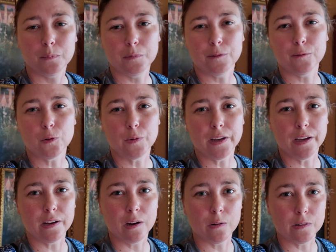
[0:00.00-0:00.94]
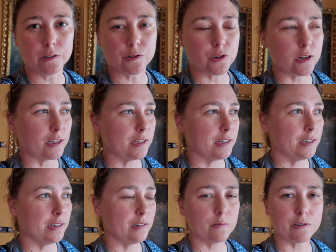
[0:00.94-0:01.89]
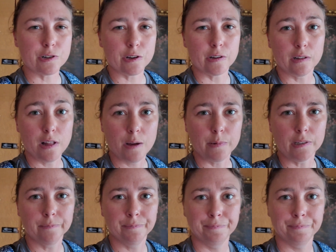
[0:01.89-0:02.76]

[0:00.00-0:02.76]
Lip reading: before we head out in the truck, I'm going to show you the lobby.